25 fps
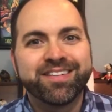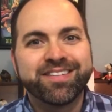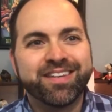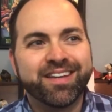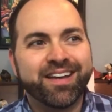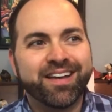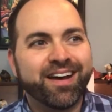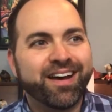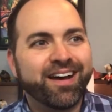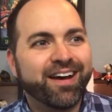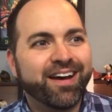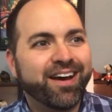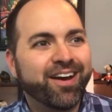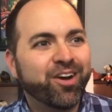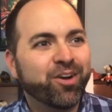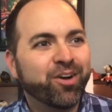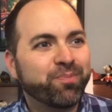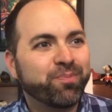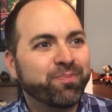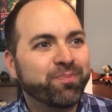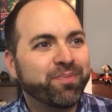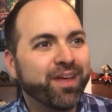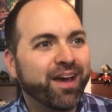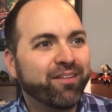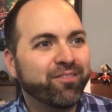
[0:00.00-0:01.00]
I
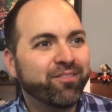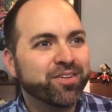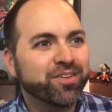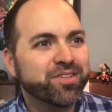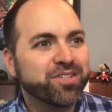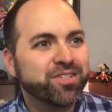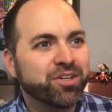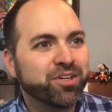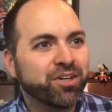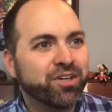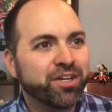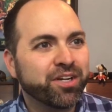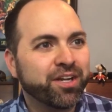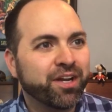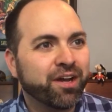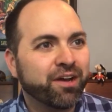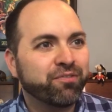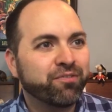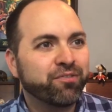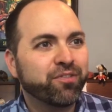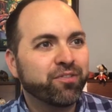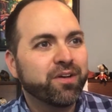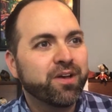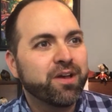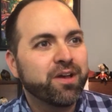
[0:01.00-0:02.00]
hope that was good
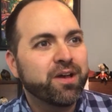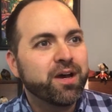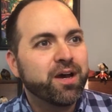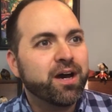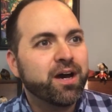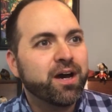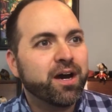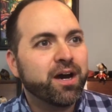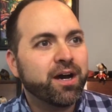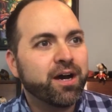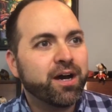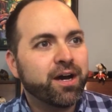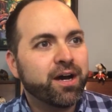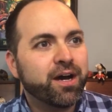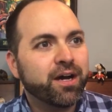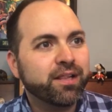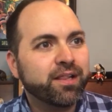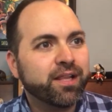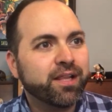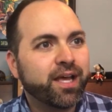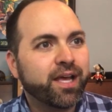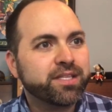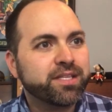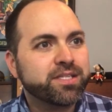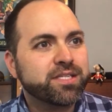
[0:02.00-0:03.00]
enough.
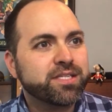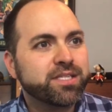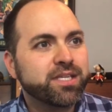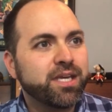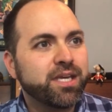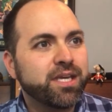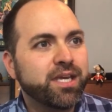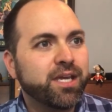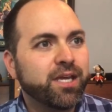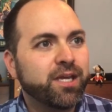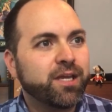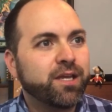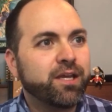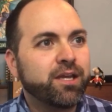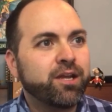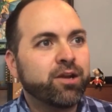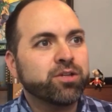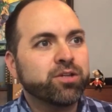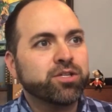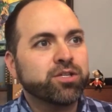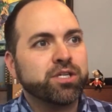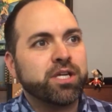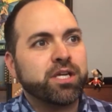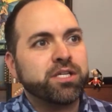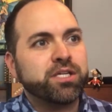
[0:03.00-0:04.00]
Let's see.
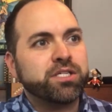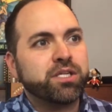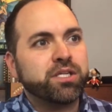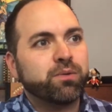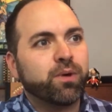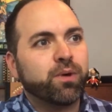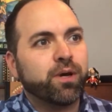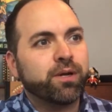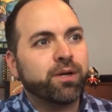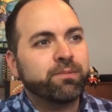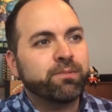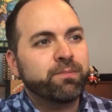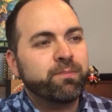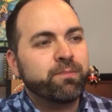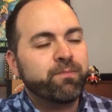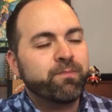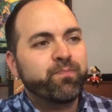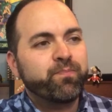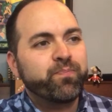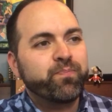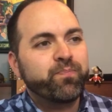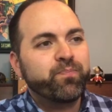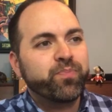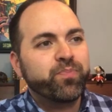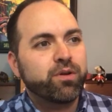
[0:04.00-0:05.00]
Here's an easy one.
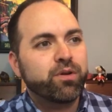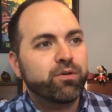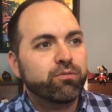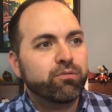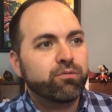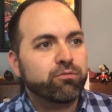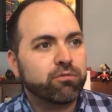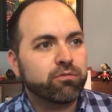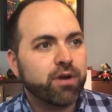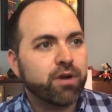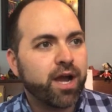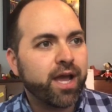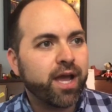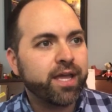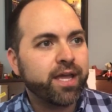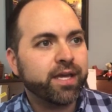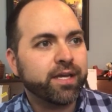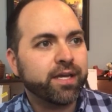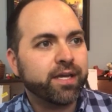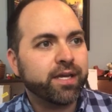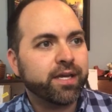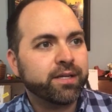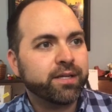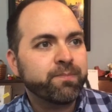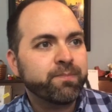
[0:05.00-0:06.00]

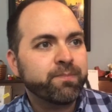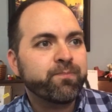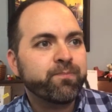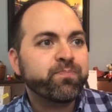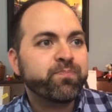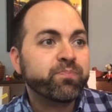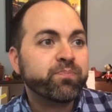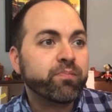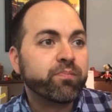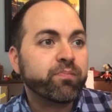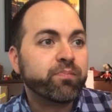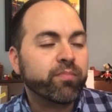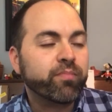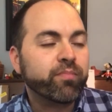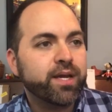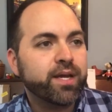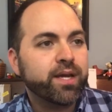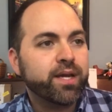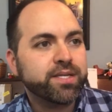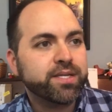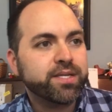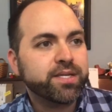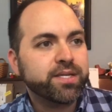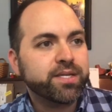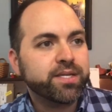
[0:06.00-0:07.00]
Ryan is
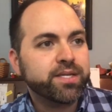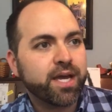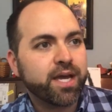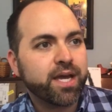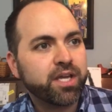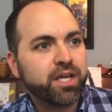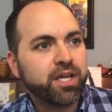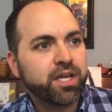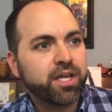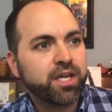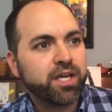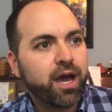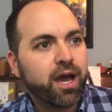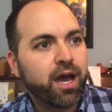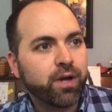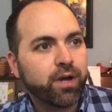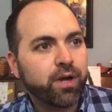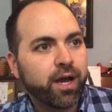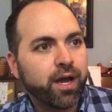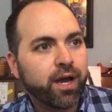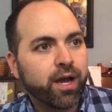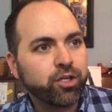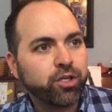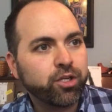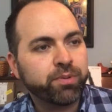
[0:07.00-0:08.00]
asking, how
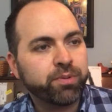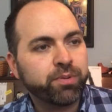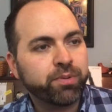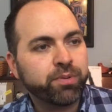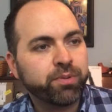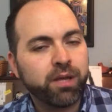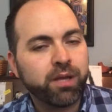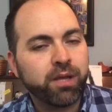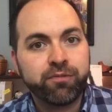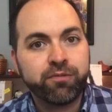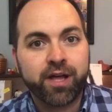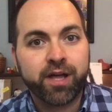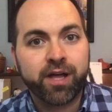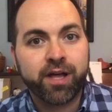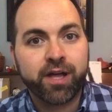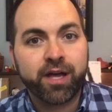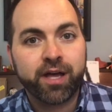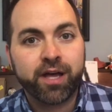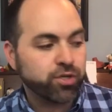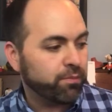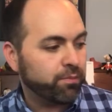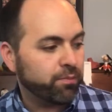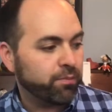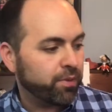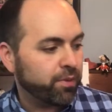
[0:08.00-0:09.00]
do you play B flat on
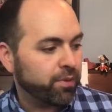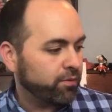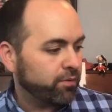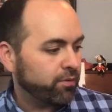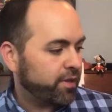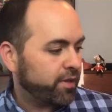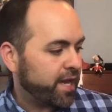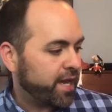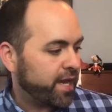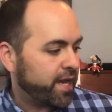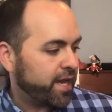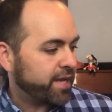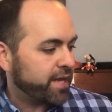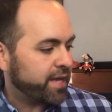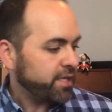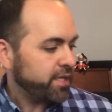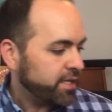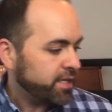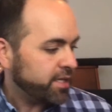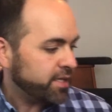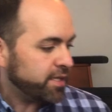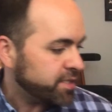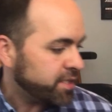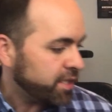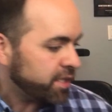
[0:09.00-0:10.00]
trombone? That's
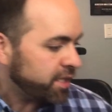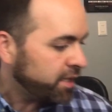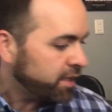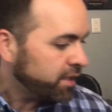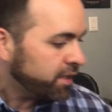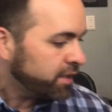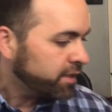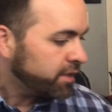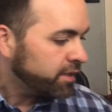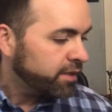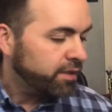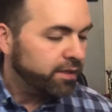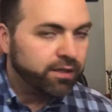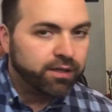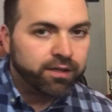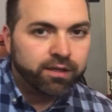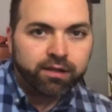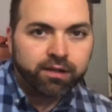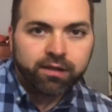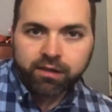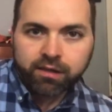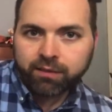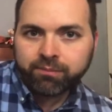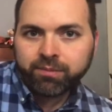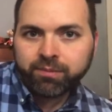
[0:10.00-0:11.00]
easy.
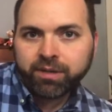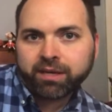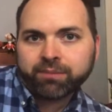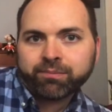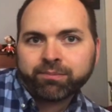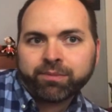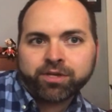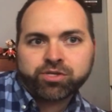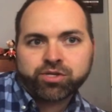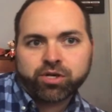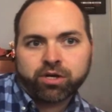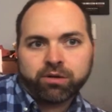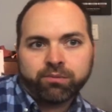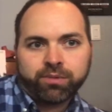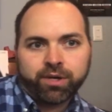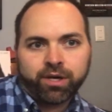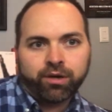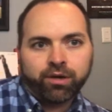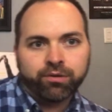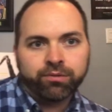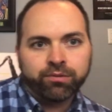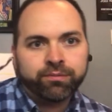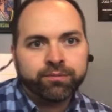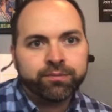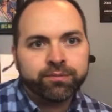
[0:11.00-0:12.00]
Let me get my
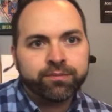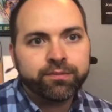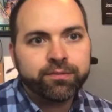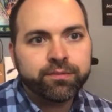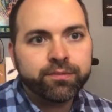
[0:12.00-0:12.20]
trombone.